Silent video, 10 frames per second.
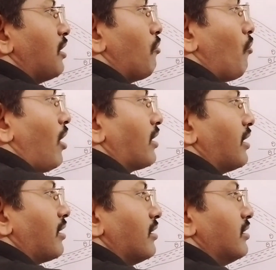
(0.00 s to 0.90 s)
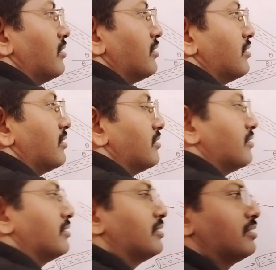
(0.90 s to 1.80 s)
Okay. That
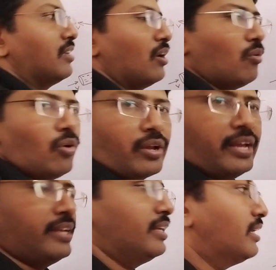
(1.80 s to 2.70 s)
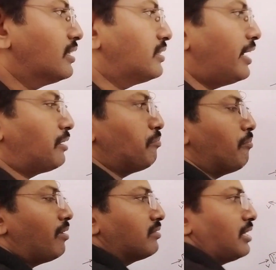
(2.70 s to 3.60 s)
value simply
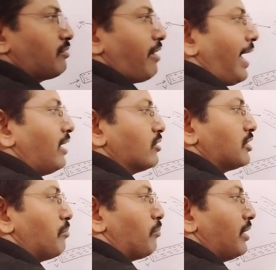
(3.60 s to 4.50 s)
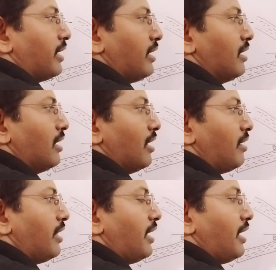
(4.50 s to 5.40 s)
dm. Is
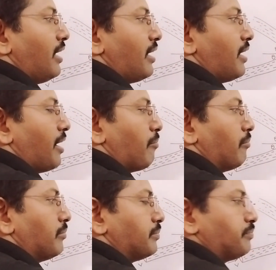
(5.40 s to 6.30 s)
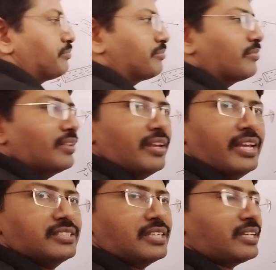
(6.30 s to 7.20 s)
it right? This much of water
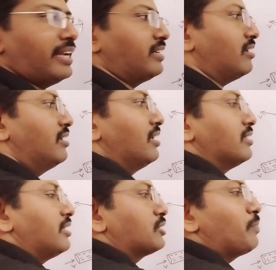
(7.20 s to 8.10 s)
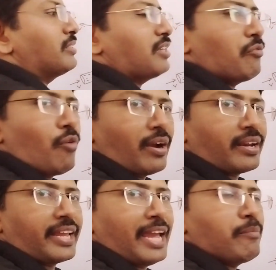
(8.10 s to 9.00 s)
came outside. So once
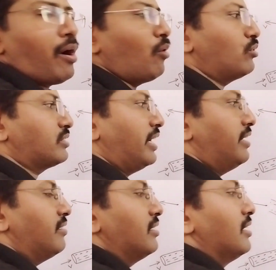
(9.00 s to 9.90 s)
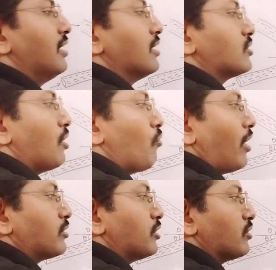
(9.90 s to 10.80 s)
you see here, mass can be written
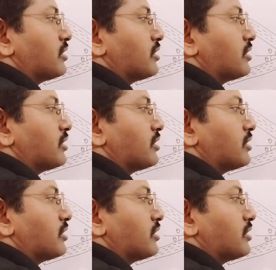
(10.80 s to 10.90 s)
as